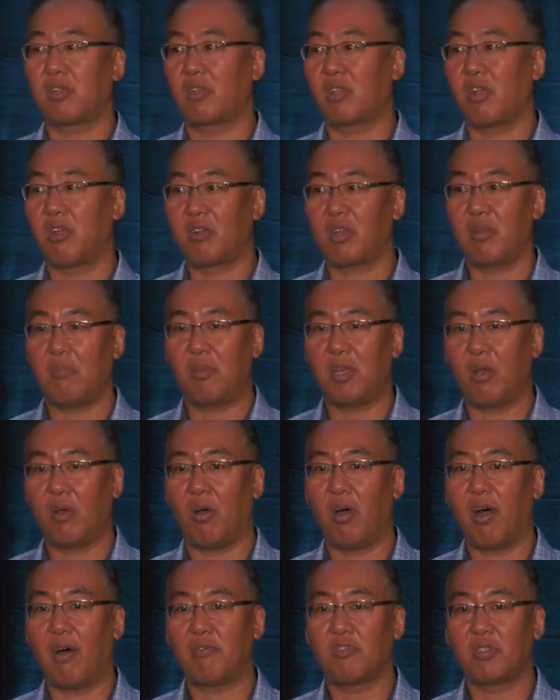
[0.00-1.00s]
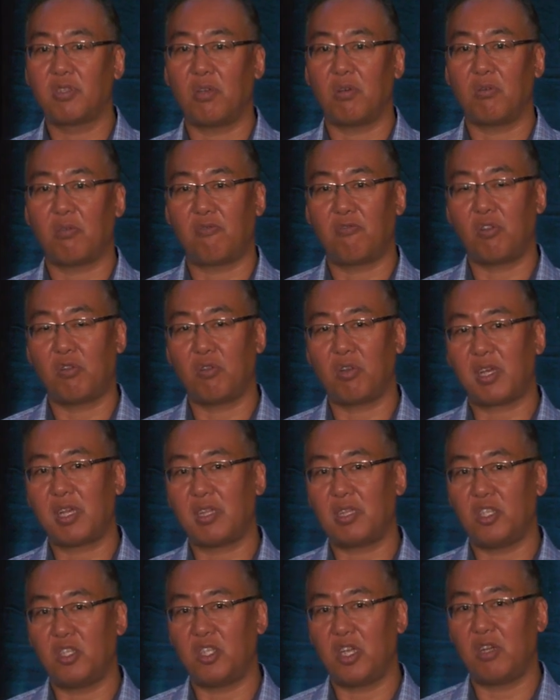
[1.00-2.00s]
they're going to be off. So if you look
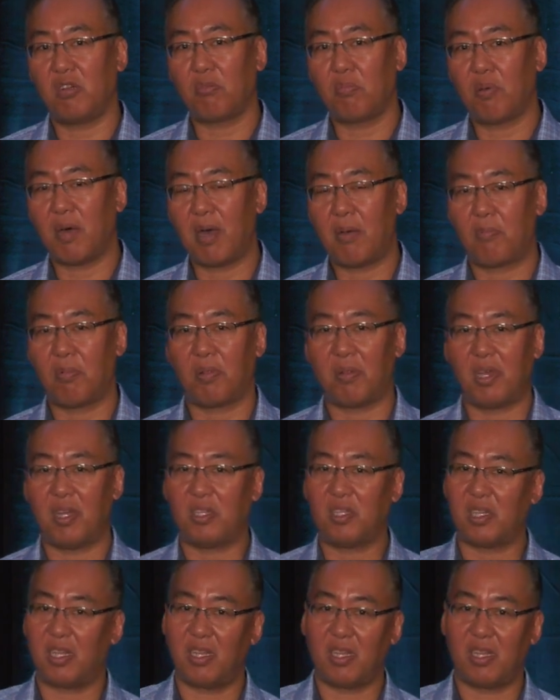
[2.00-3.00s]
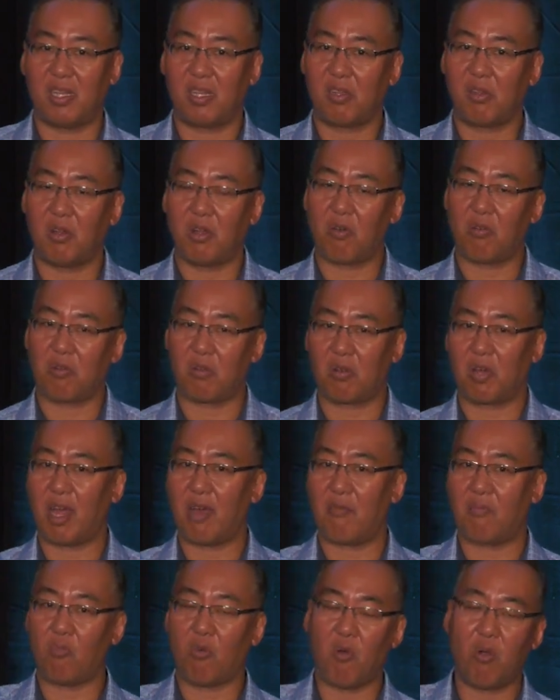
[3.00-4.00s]
at the general population, you're going to
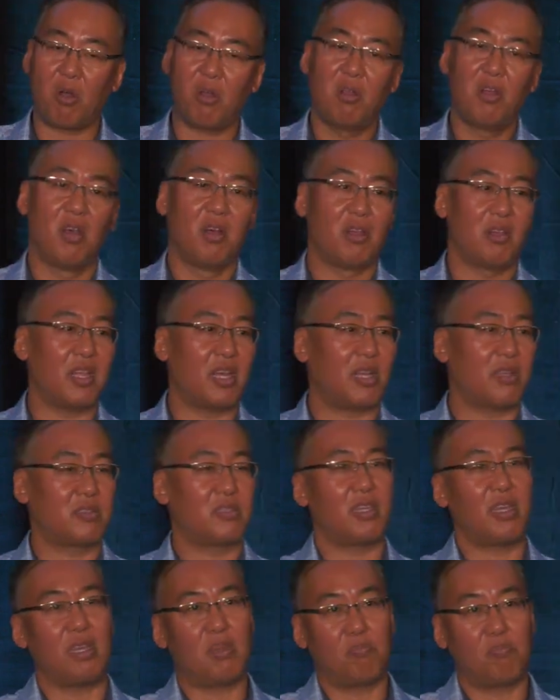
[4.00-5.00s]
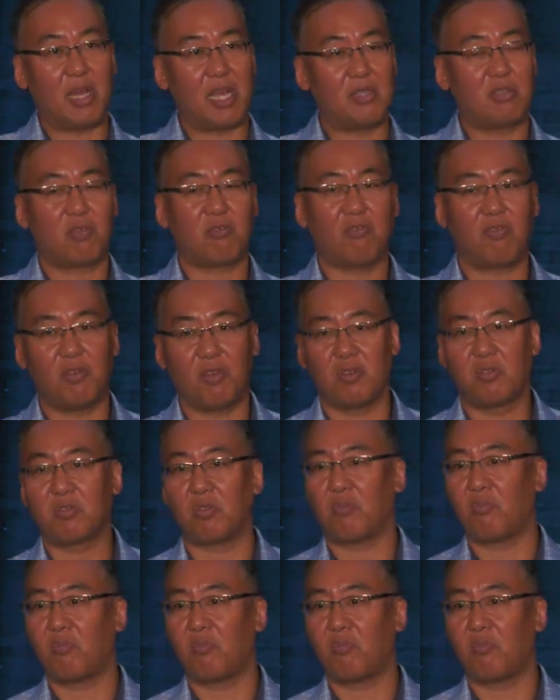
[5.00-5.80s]
have more, like say, basophils or